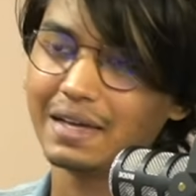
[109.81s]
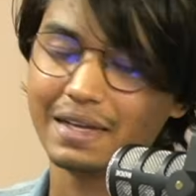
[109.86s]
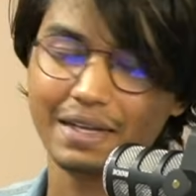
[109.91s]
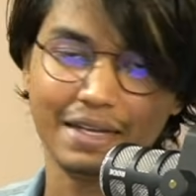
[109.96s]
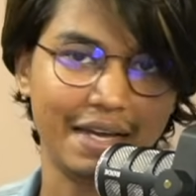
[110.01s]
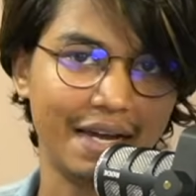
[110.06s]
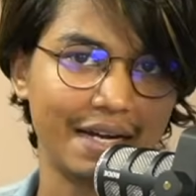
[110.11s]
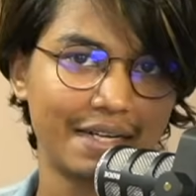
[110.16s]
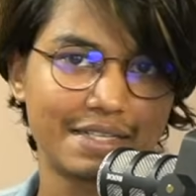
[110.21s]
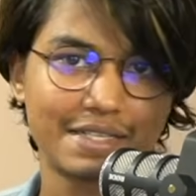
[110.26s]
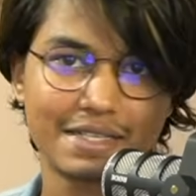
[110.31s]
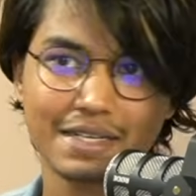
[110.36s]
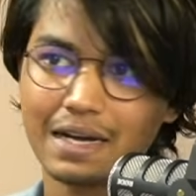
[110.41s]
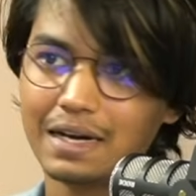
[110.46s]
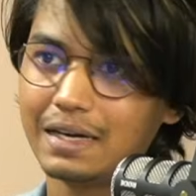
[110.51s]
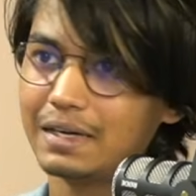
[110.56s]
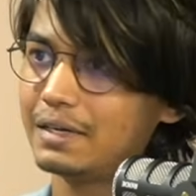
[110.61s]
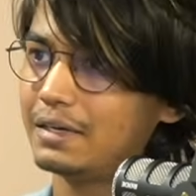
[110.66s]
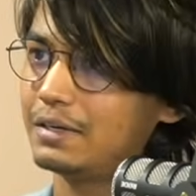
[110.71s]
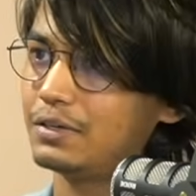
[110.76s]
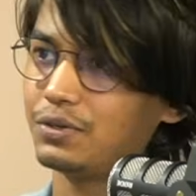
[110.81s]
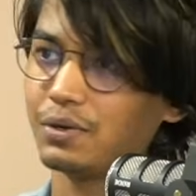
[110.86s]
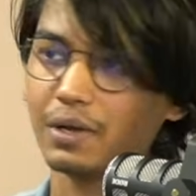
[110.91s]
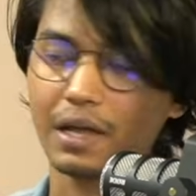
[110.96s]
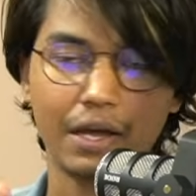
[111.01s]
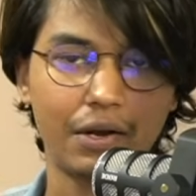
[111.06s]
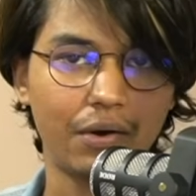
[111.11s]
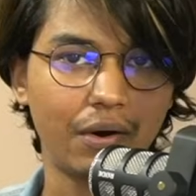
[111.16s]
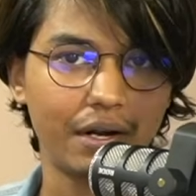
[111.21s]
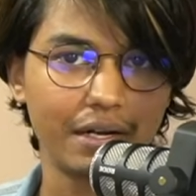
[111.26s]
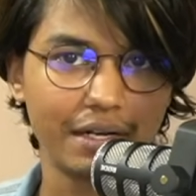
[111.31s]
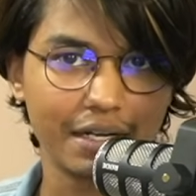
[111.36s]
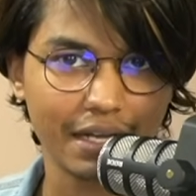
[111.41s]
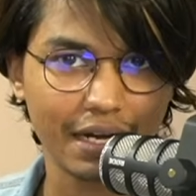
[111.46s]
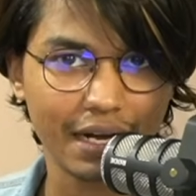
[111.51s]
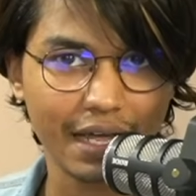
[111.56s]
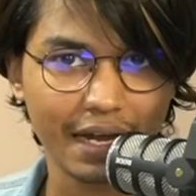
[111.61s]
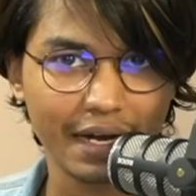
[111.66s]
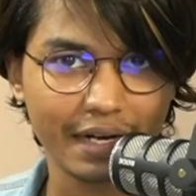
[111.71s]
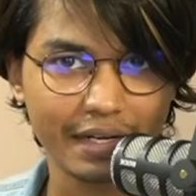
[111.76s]
Get started. You cannot
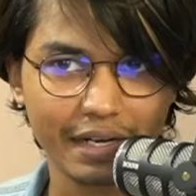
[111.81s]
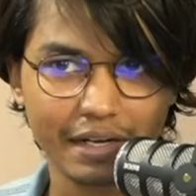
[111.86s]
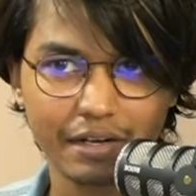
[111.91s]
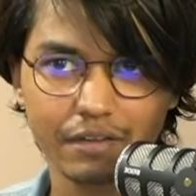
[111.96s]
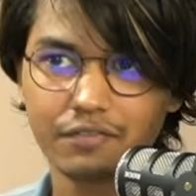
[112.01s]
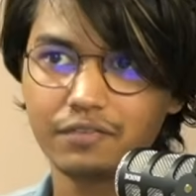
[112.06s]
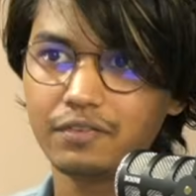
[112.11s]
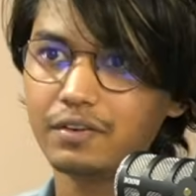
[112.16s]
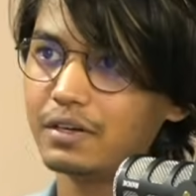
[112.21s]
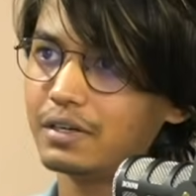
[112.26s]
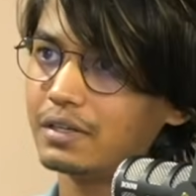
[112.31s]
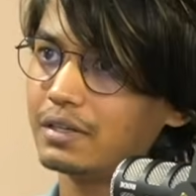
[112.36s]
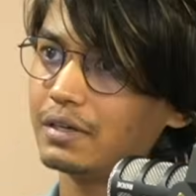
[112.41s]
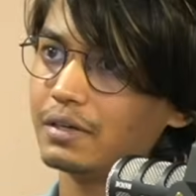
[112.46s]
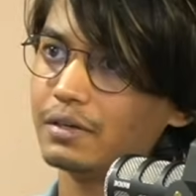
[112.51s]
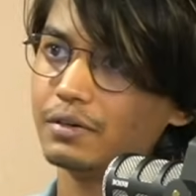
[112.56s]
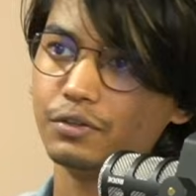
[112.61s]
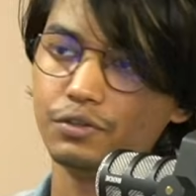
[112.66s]
delay it any further.